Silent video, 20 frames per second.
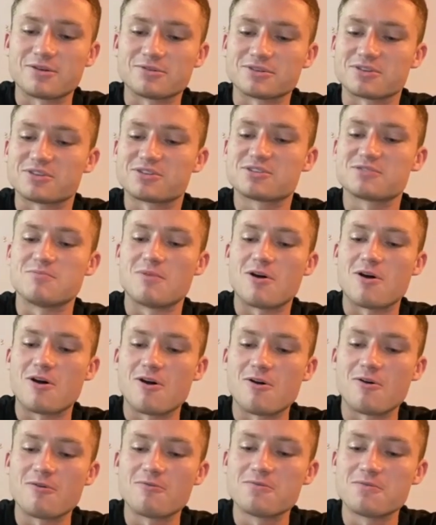
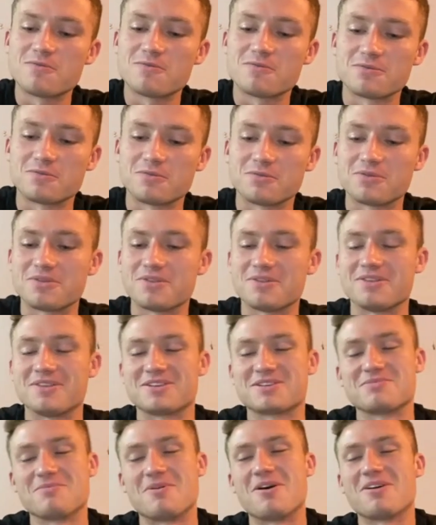small
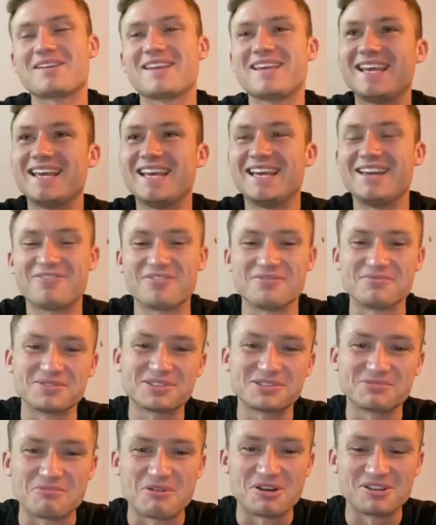kid from a
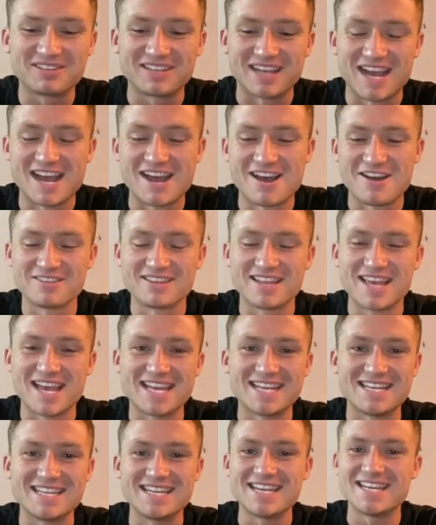small town
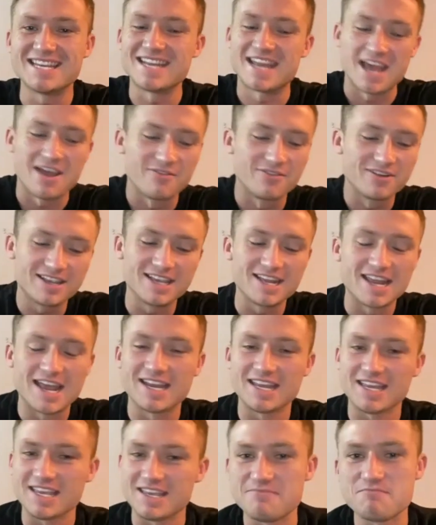that didn't ever get
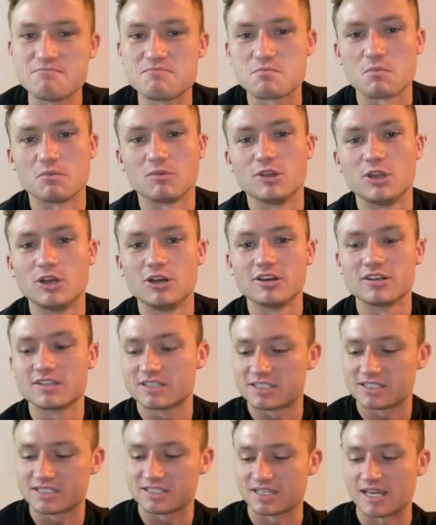any
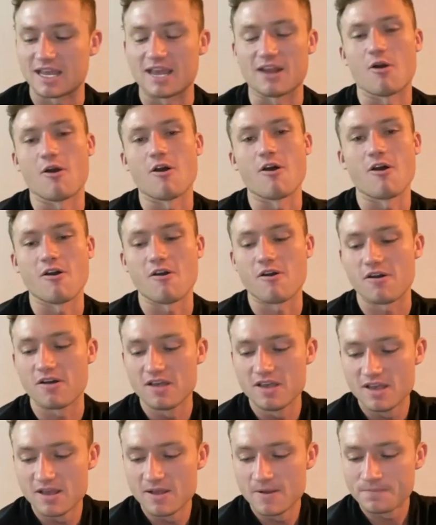looks at all.
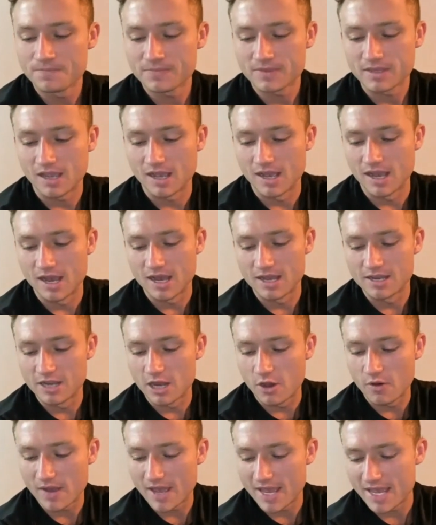
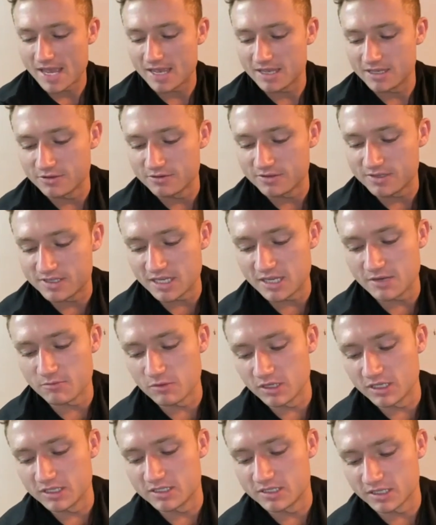No AAU team
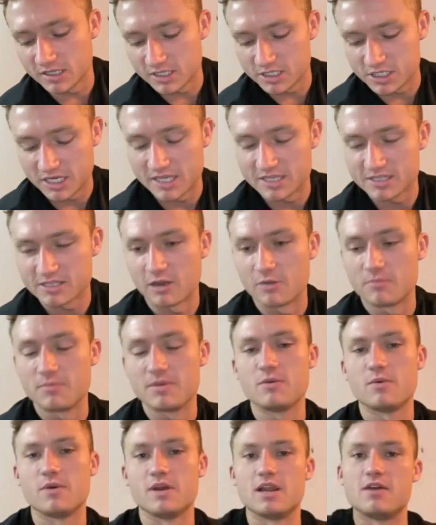really took a chance on me
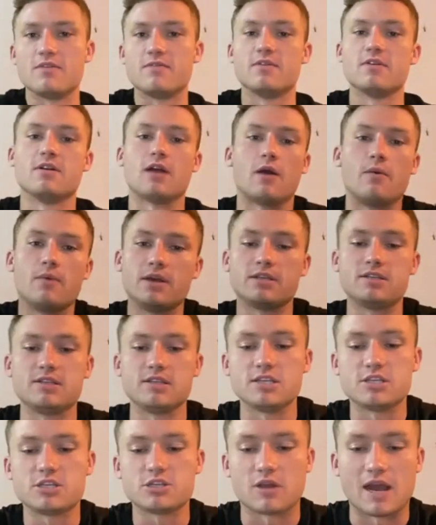whenever I went to
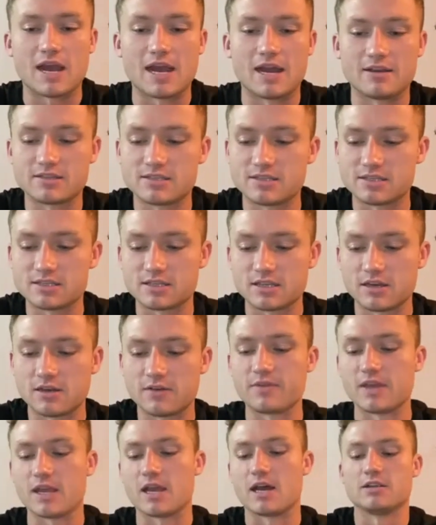these tryouts and stuff.
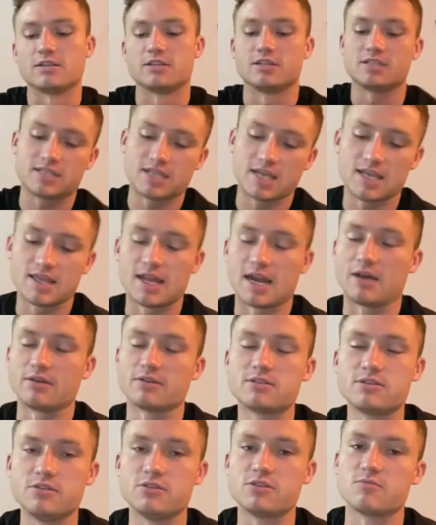They all just said that I
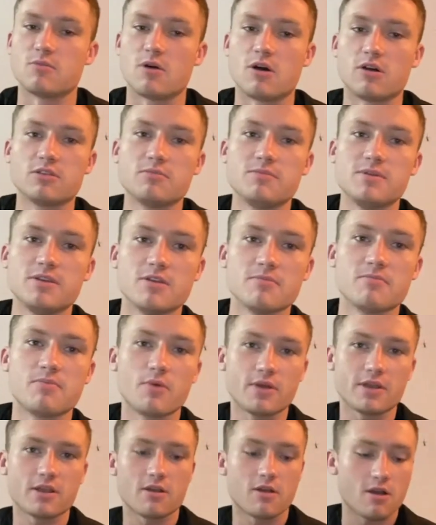was too small to be their
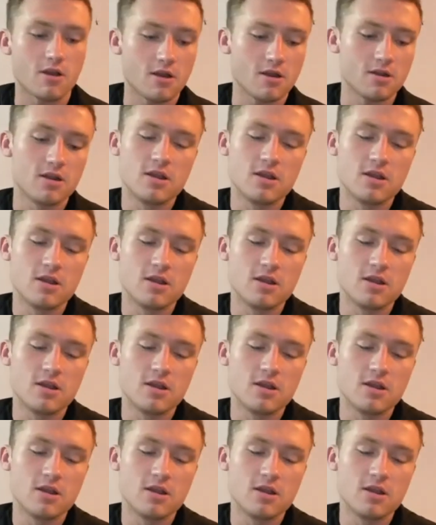point guard